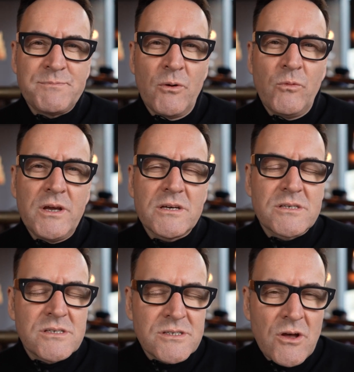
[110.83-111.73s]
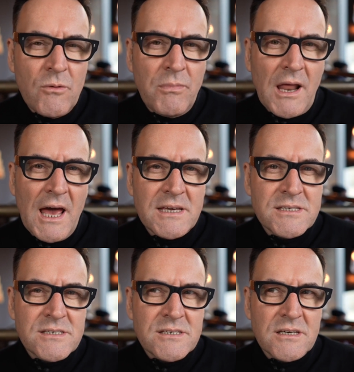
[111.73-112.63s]
but we are so
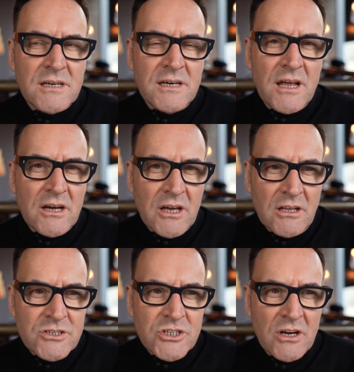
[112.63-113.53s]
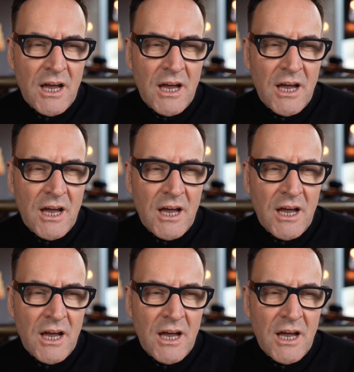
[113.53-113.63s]
blessed in our culture.